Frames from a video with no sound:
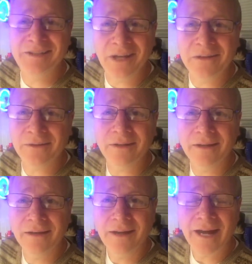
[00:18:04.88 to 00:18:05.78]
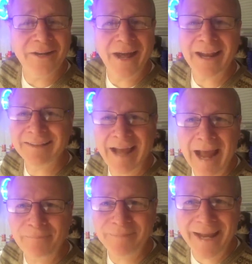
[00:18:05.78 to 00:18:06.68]
dude. I know how to
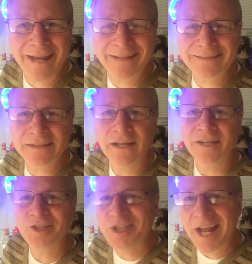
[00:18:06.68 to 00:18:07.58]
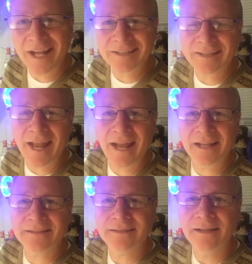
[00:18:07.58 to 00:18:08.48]
tap dance, jazz
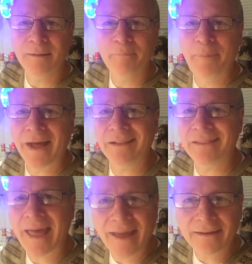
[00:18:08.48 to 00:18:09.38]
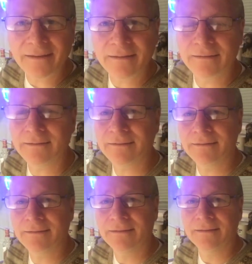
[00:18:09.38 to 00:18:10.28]
dance, ballet.
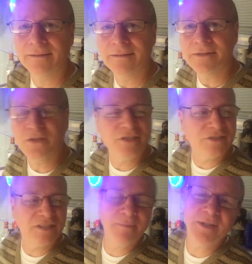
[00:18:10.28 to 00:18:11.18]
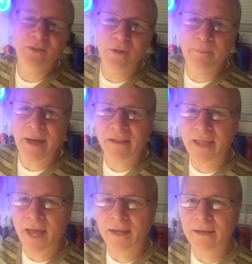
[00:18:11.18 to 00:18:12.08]
You should see me do the ballet.